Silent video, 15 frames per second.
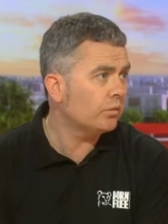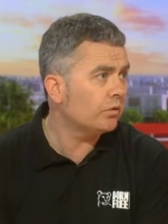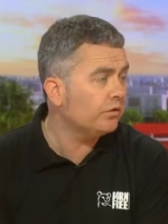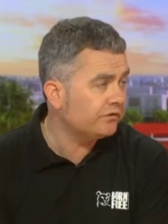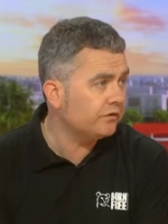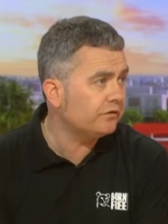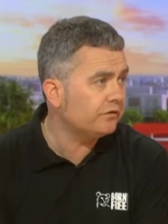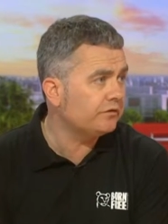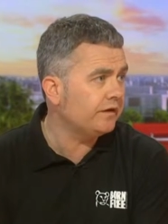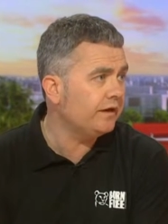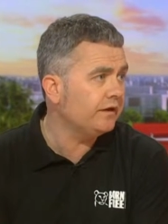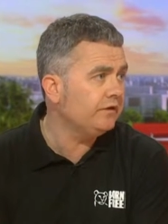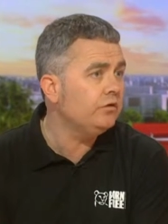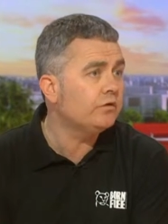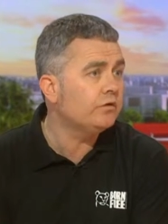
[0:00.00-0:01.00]
We're also
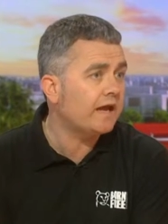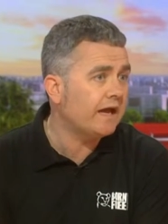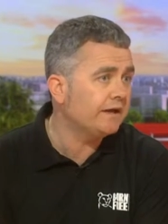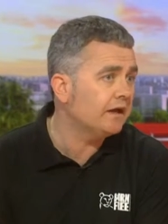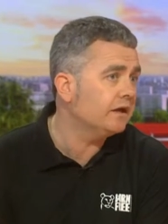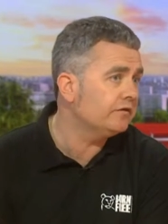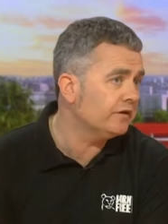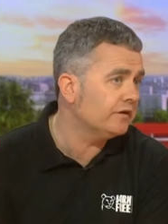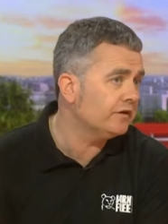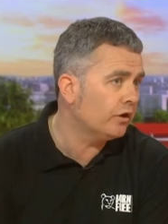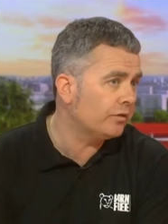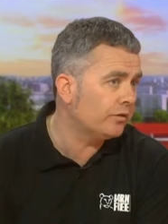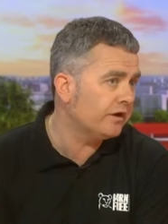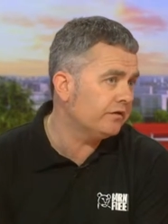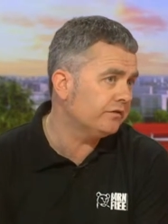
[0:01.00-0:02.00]
seeing new canned hunting
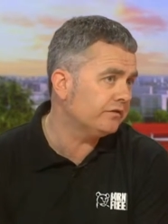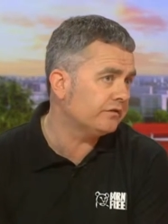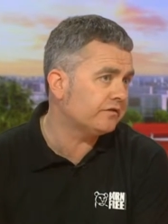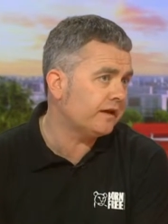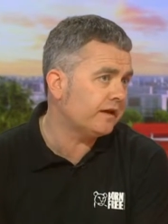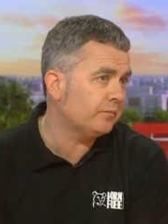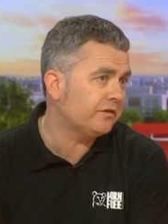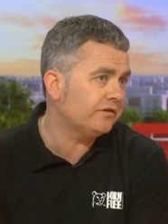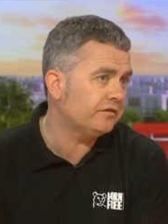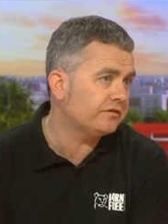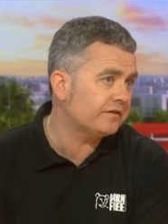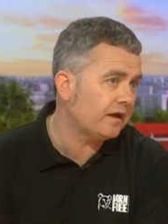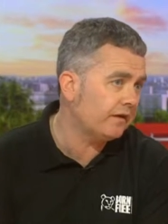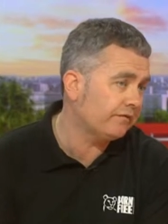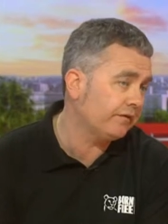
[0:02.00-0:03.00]
operations established in
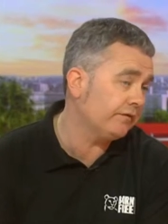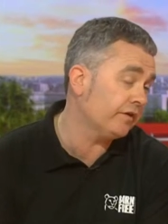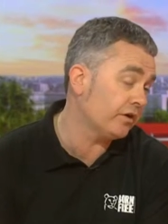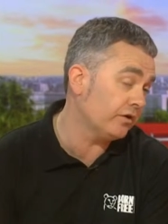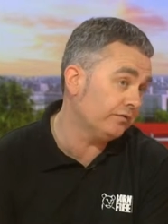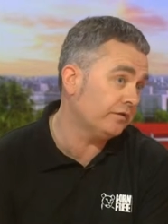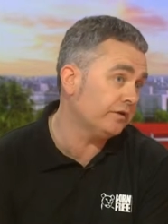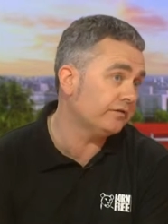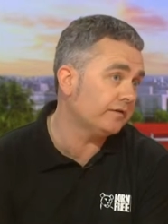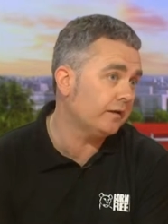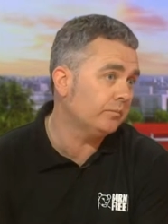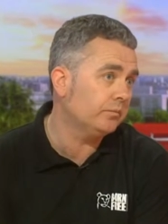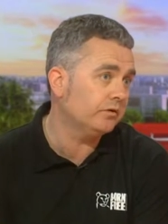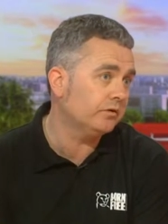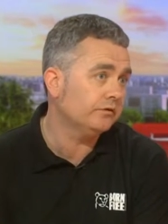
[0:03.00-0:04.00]
South Africa, for
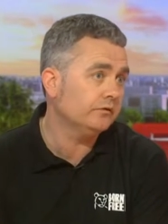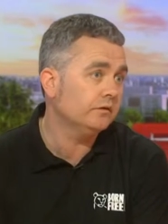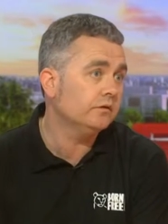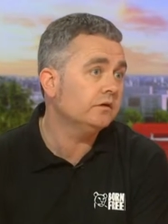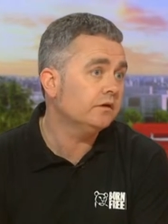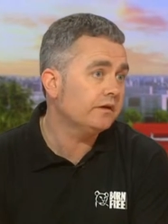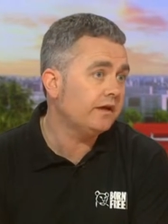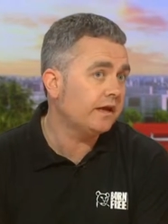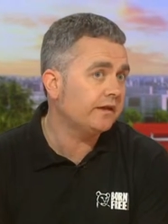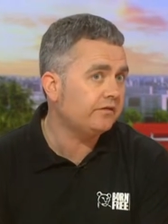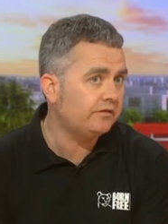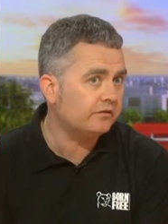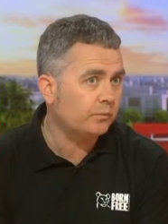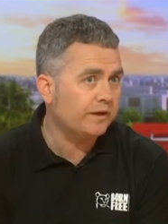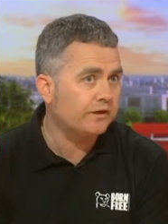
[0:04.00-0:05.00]
example. Canned hunting. Yeah, this
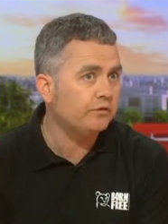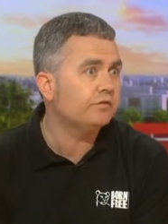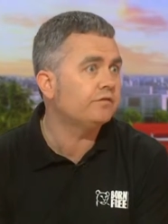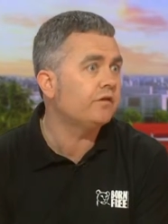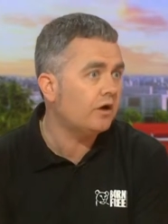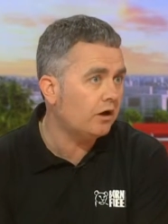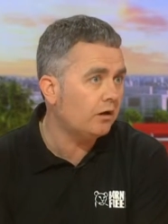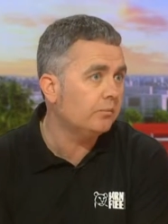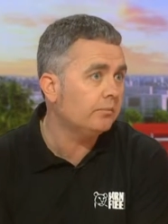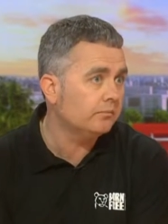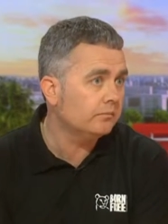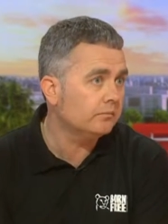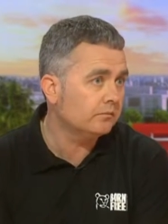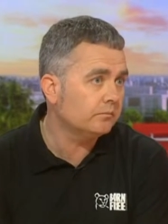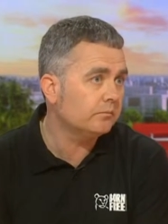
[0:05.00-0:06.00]
right. is where you farm
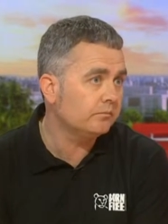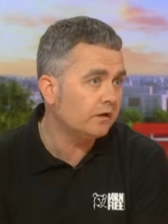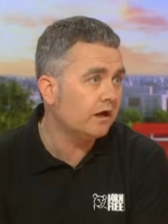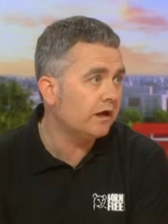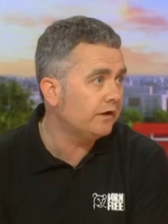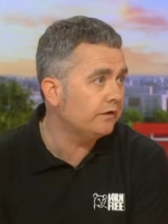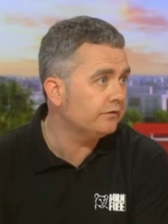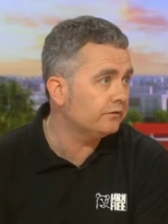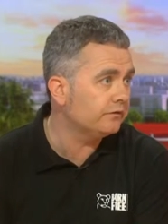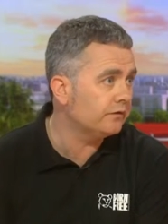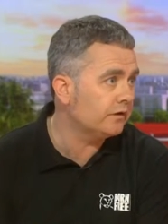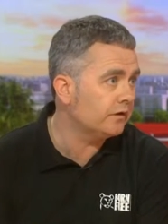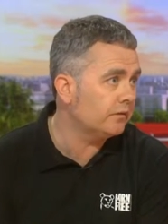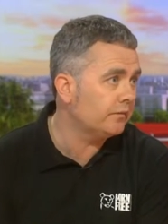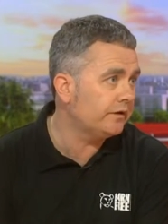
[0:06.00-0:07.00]
lions,
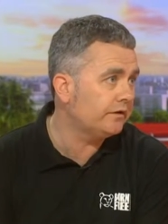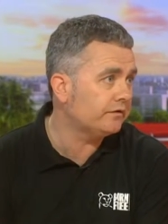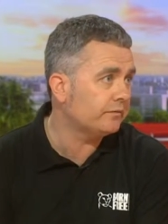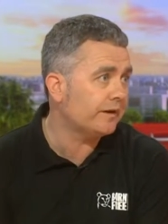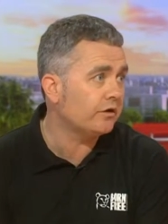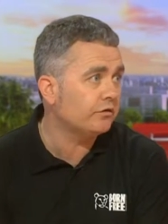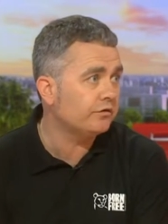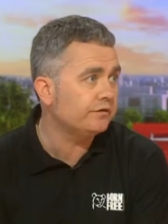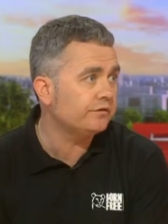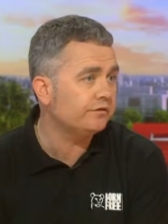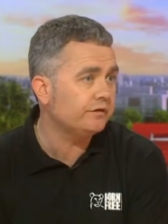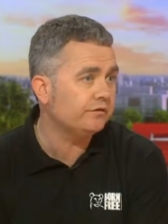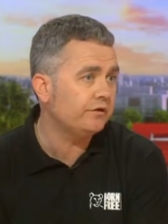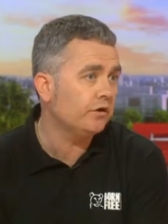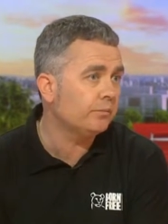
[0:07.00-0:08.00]
uh, and there's about
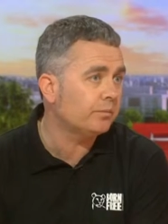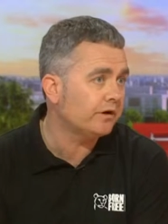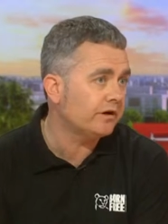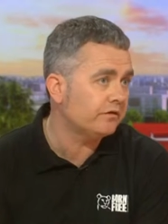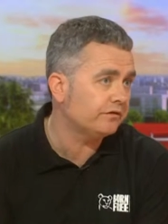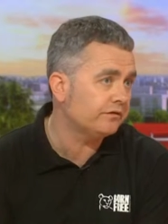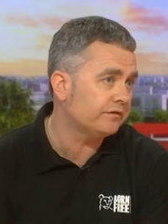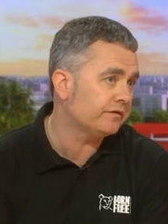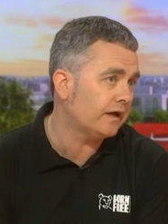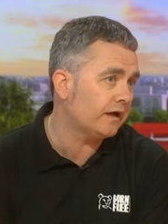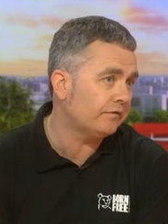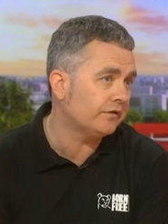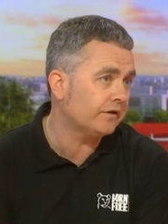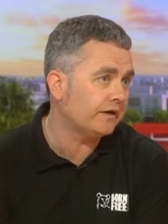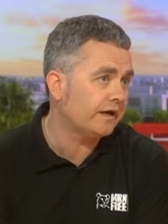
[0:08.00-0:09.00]
150 operations in South
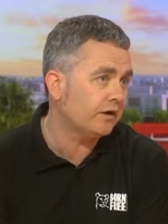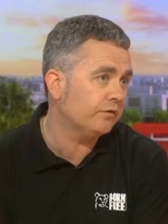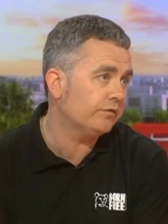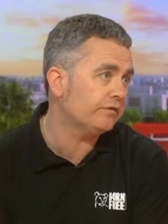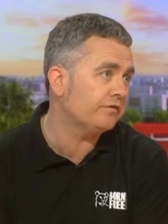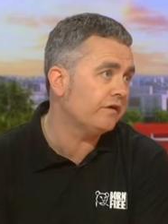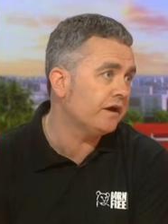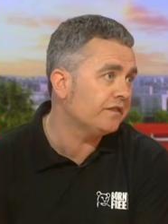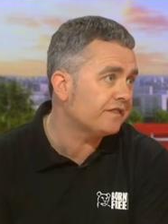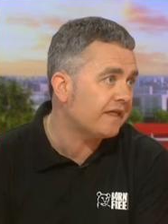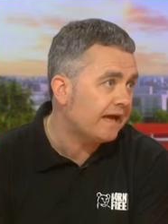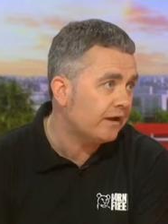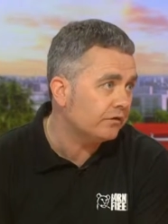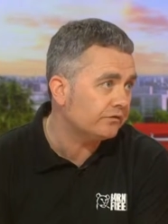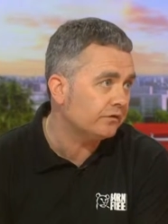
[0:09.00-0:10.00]
Africa now, over
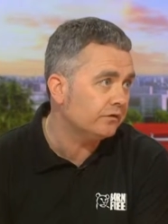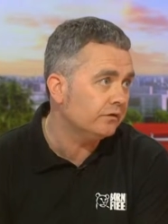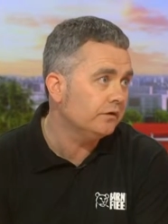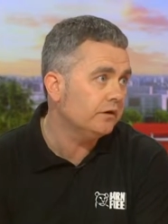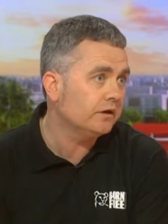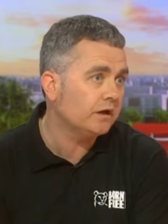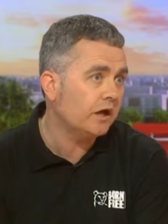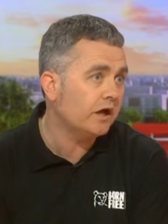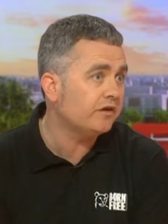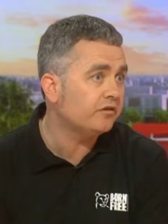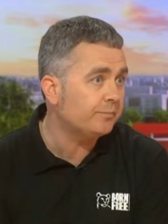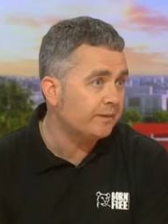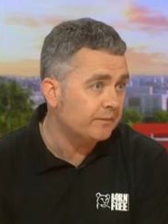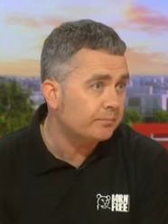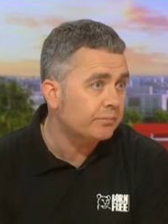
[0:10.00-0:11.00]
5,000 lions
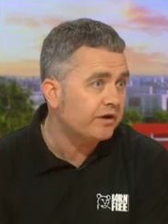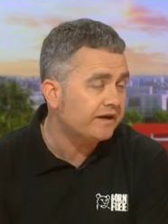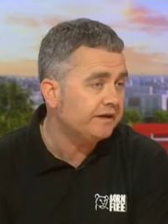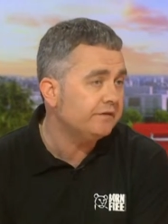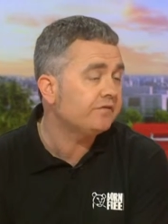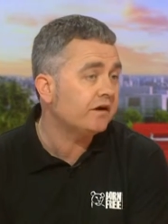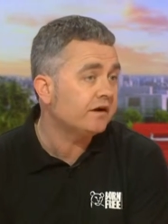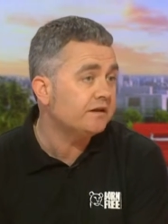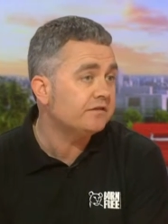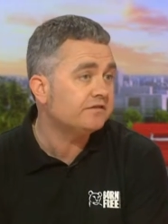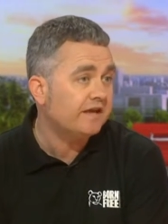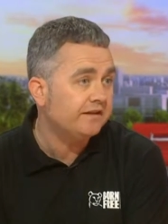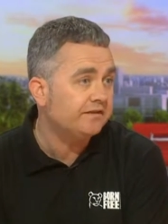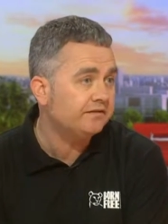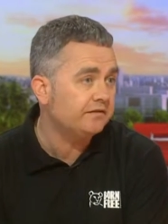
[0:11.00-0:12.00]
being bred in very
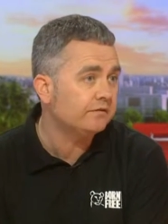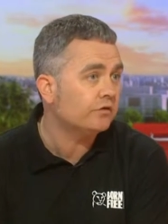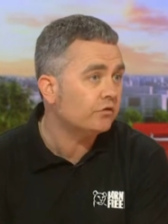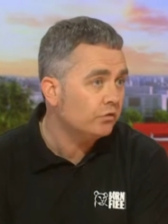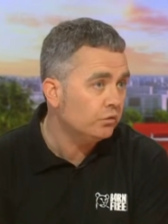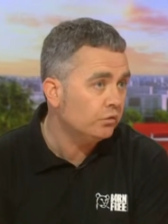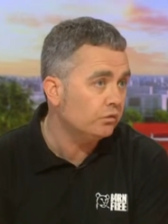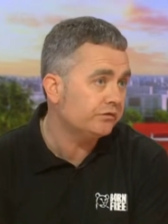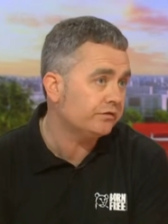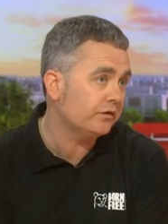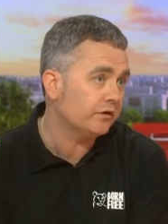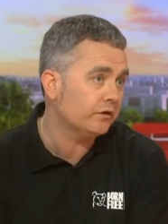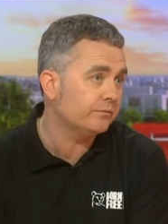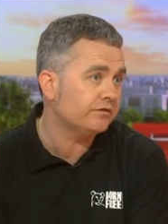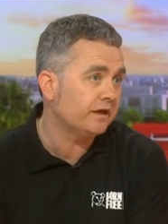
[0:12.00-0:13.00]
intensive, cruel
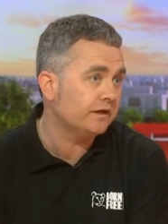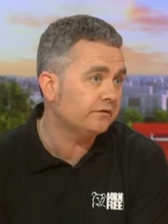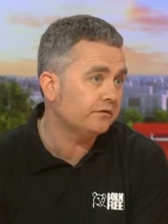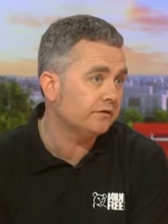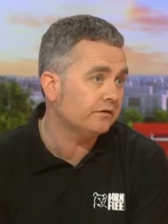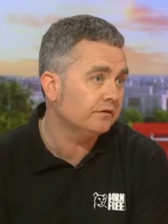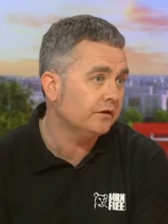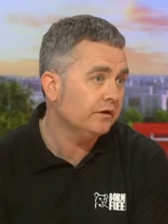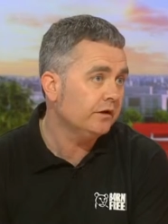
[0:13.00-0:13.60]
circumstances,